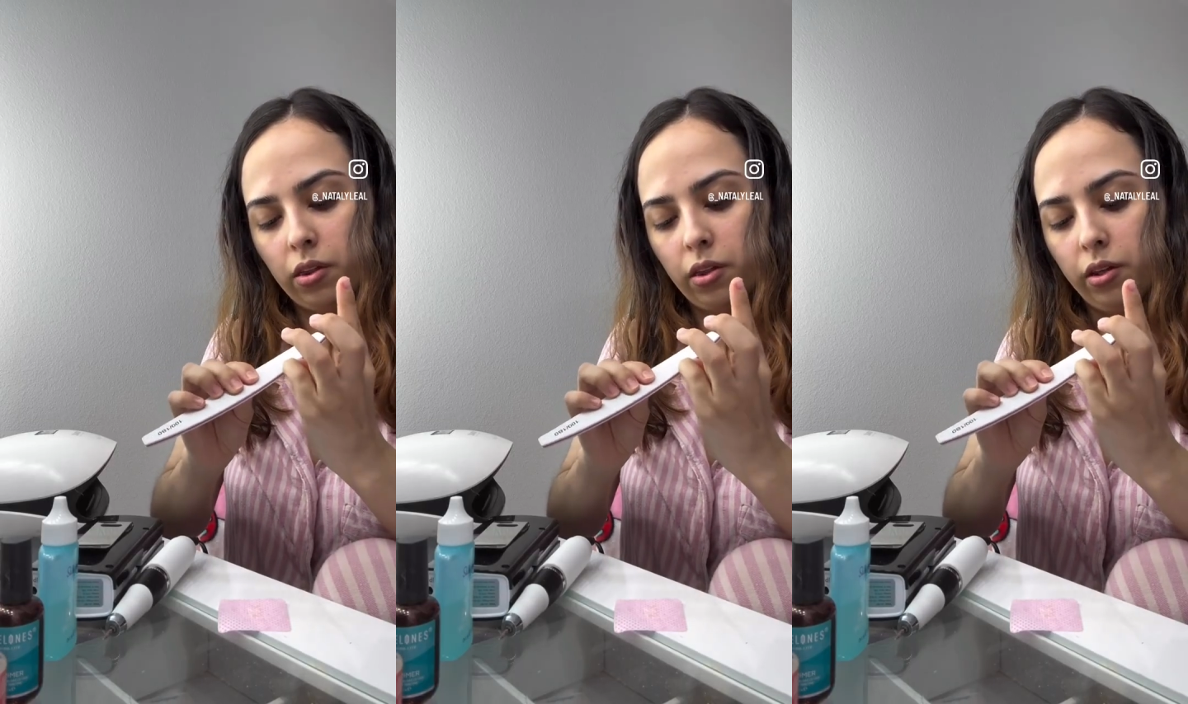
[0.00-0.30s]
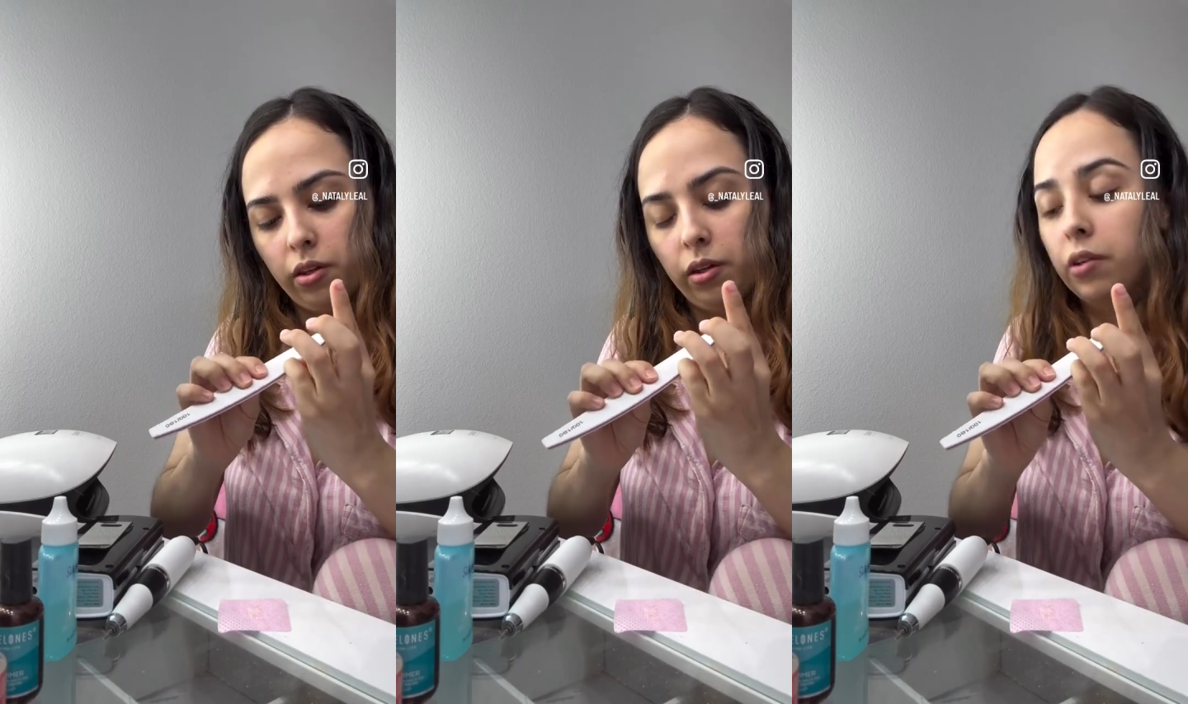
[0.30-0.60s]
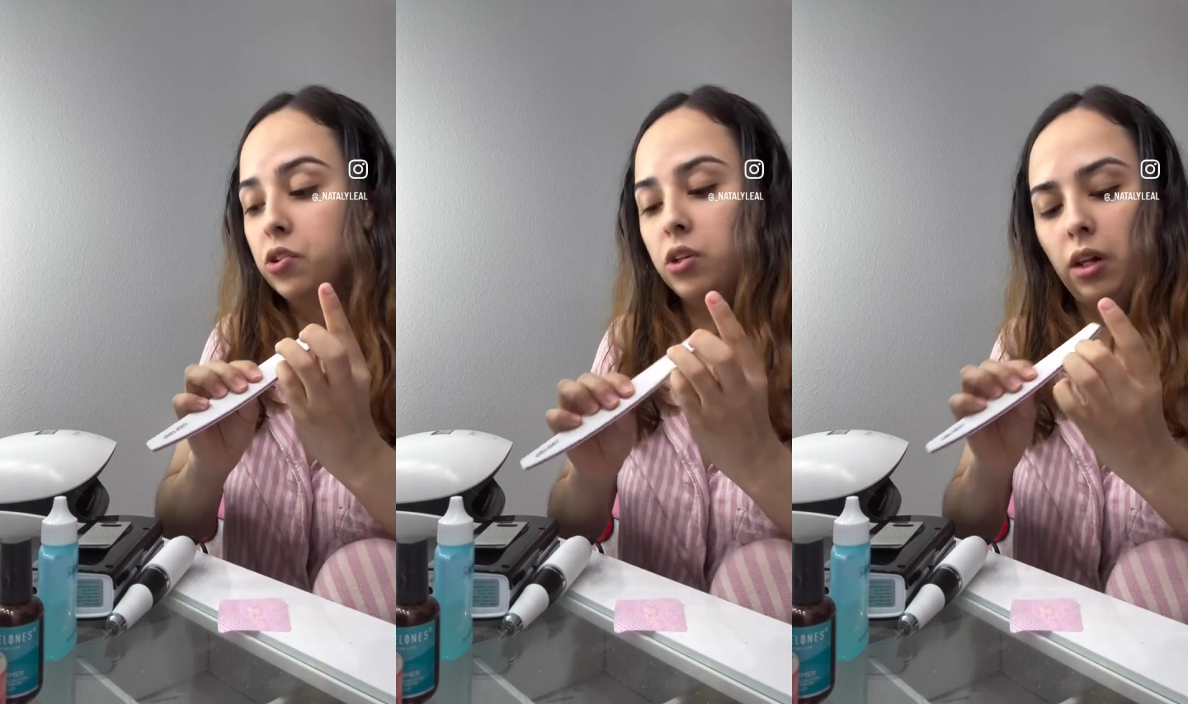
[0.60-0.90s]
the
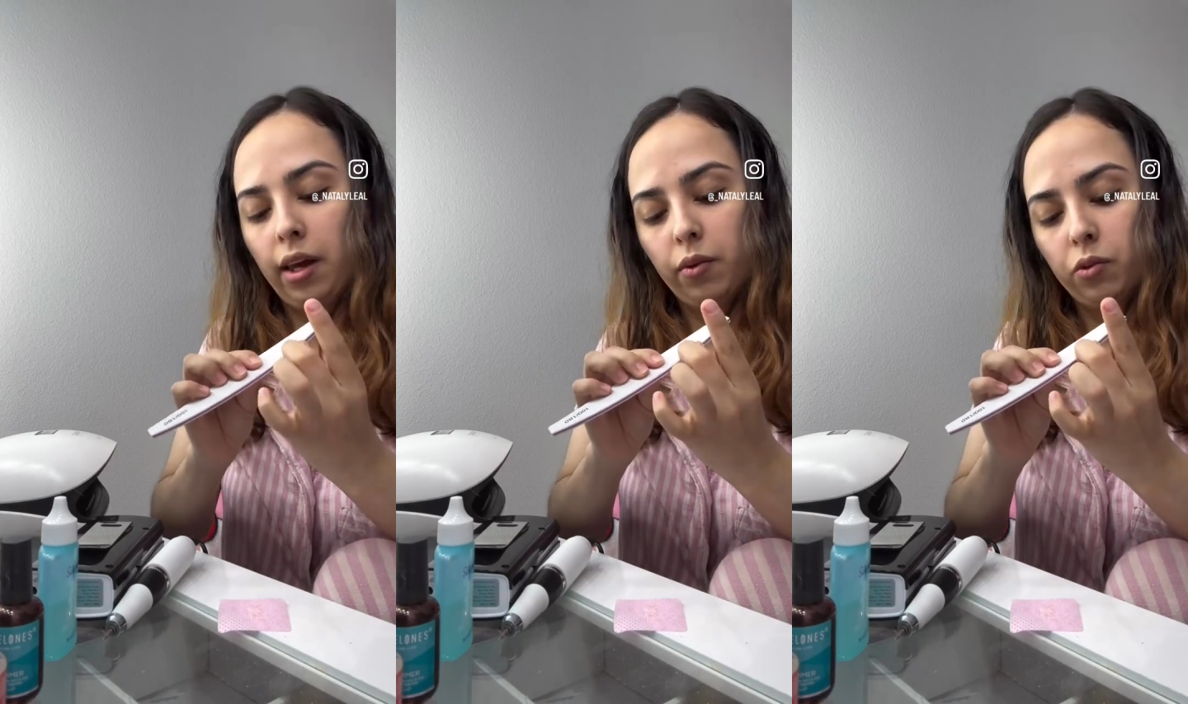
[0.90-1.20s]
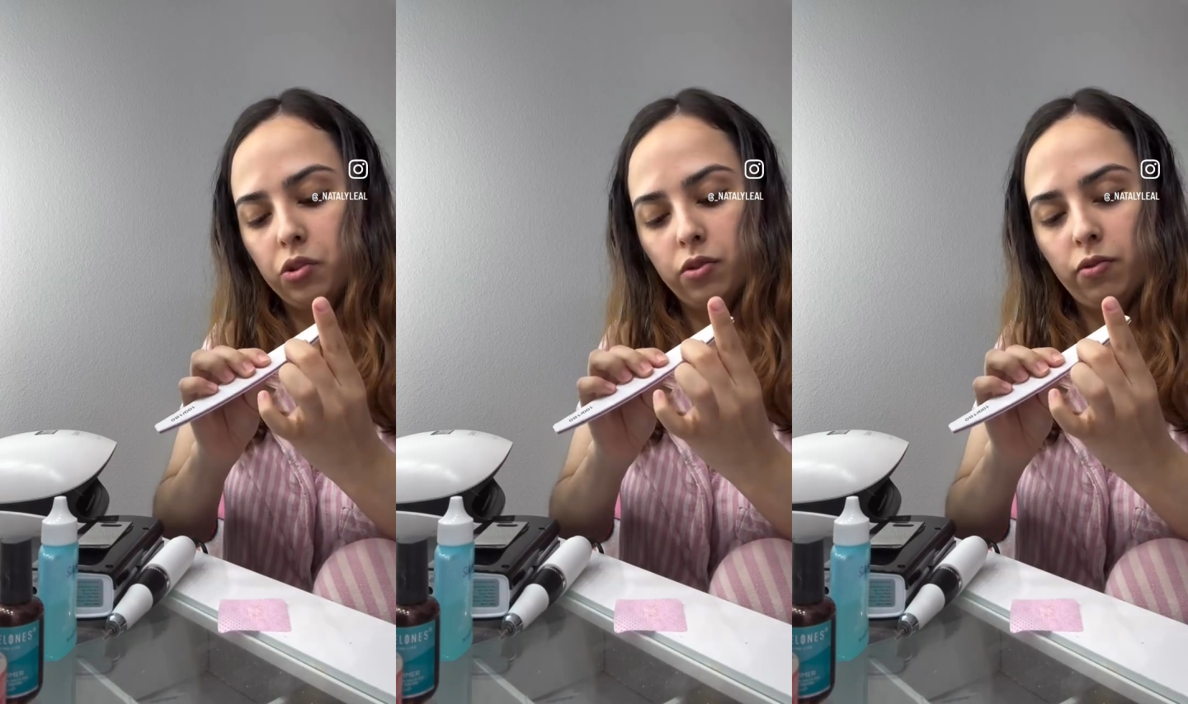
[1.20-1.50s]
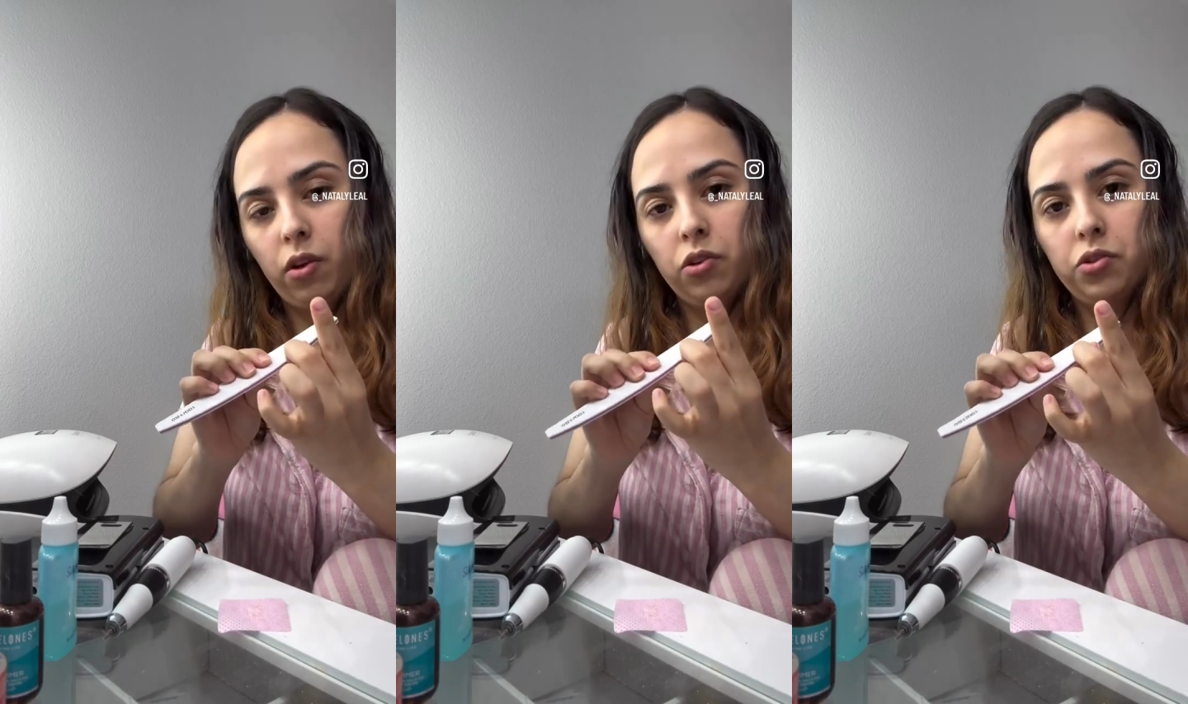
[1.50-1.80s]
shellac will just
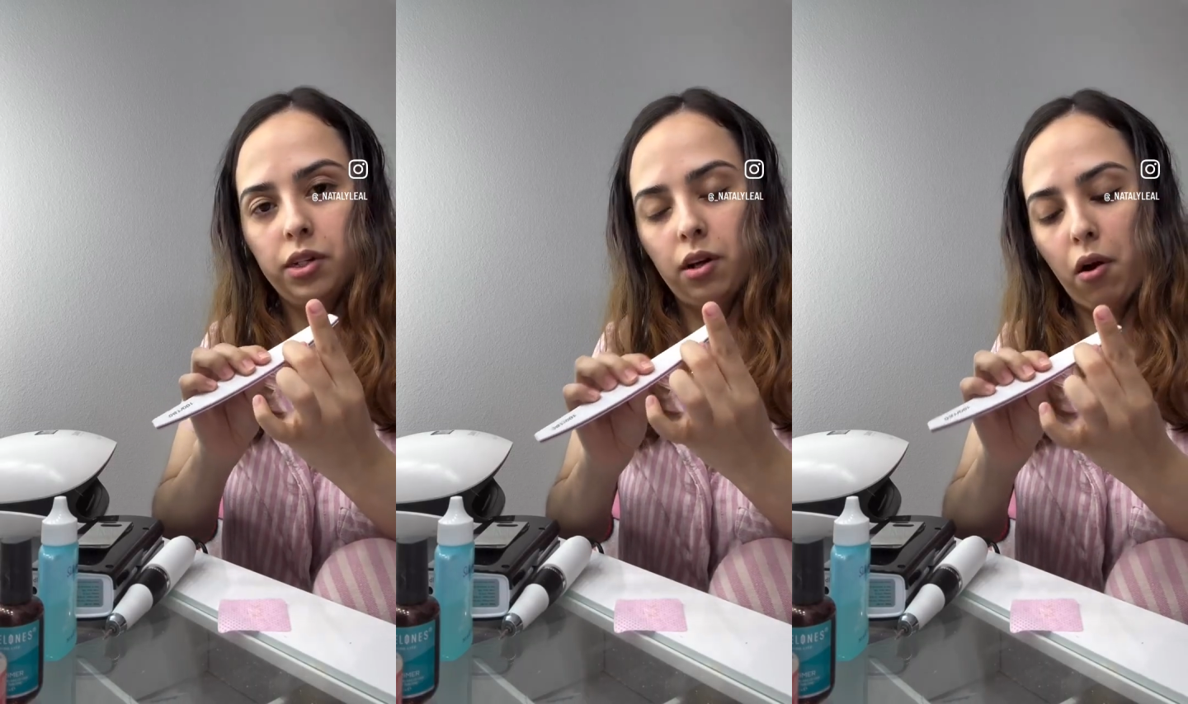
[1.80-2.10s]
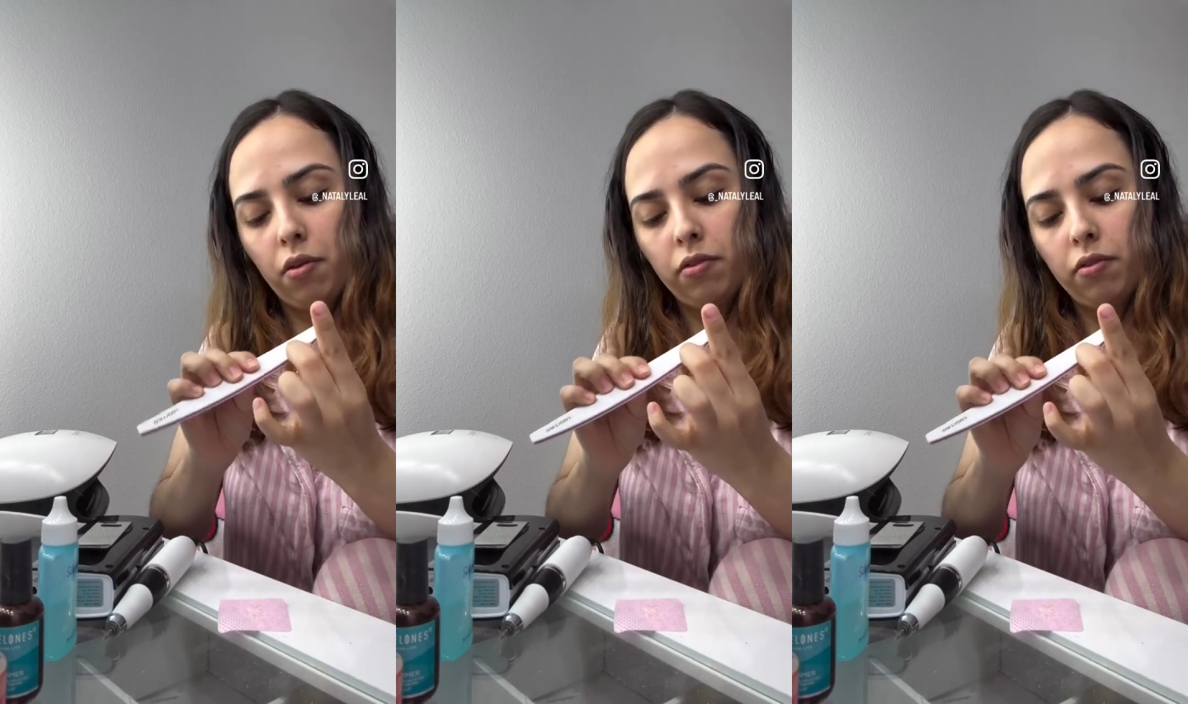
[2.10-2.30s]
fall straight off.